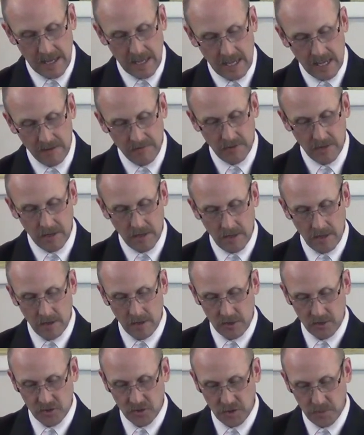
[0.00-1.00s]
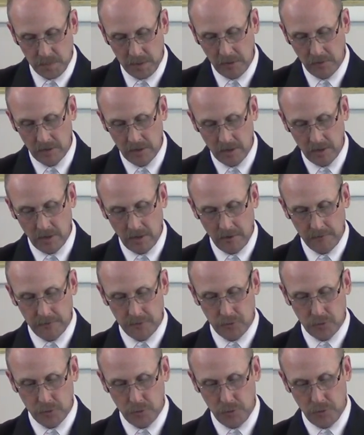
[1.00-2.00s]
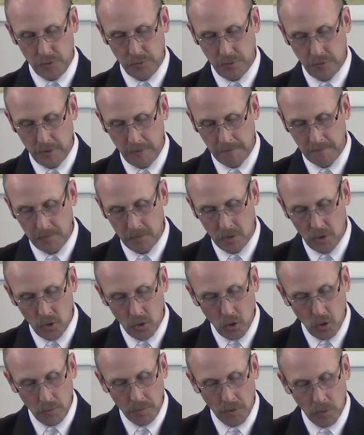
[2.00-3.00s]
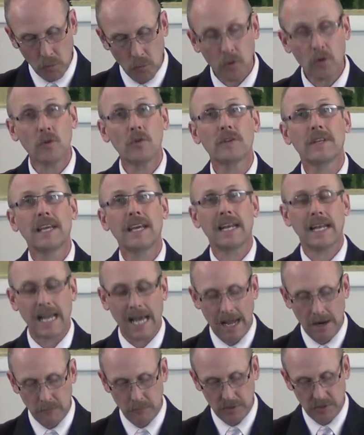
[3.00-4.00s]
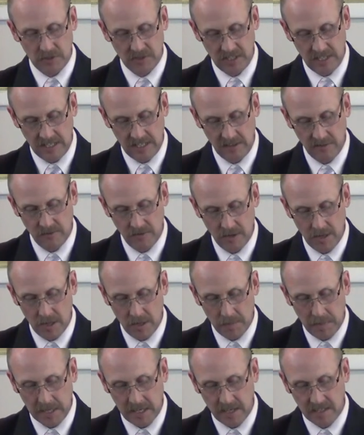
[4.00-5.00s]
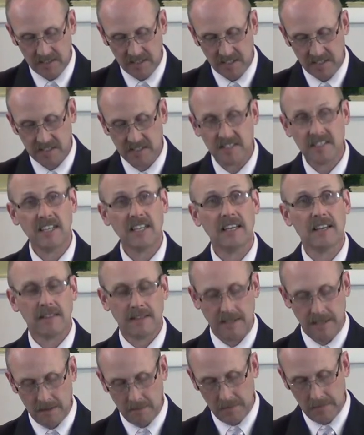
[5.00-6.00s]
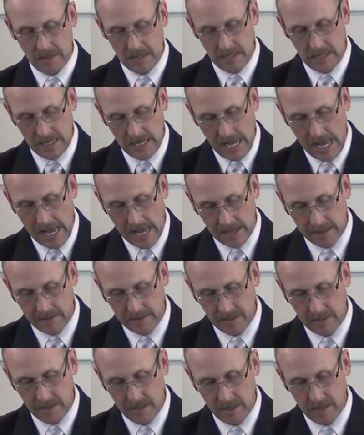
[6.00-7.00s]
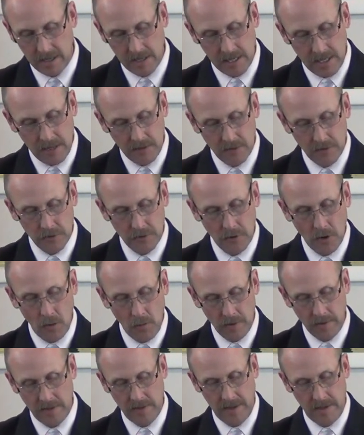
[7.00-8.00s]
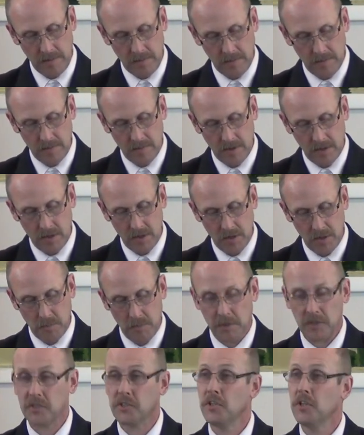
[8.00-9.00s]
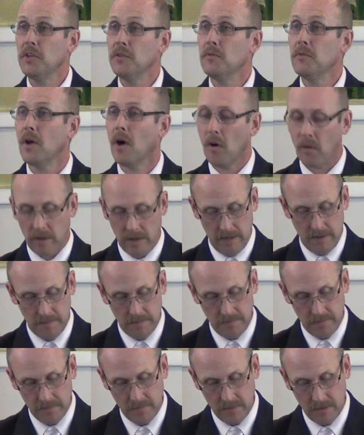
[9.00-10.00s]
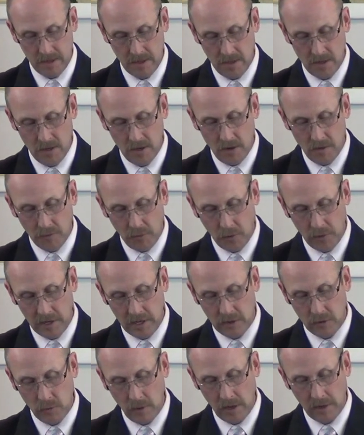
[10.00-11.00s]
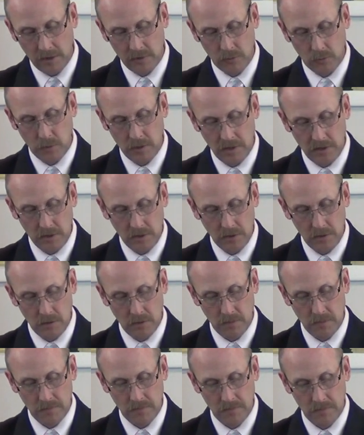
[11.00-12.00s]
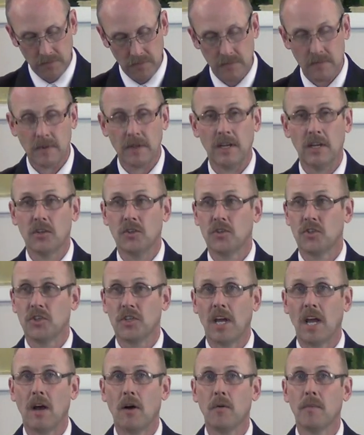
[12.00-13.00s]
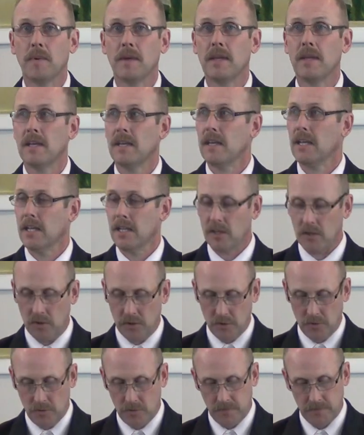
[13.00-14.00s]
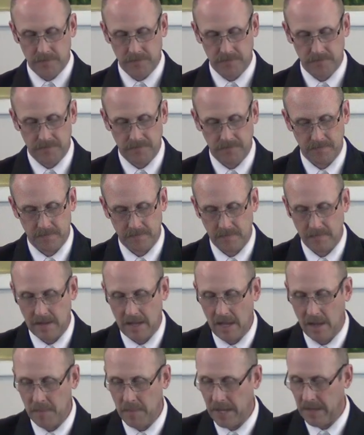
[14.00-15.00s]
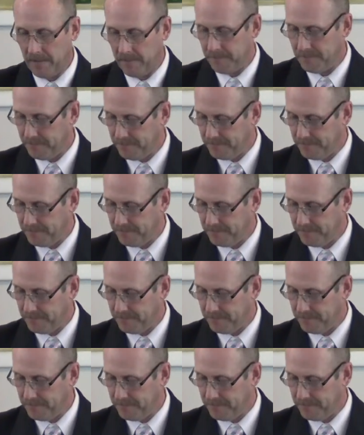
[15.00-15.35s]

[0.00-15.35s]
Even the Spirit of truth, whom the world cannot receive, because it seeth him not, neither knoweth him, but you know him, for he dwelleth with you and shall be in you. Amen.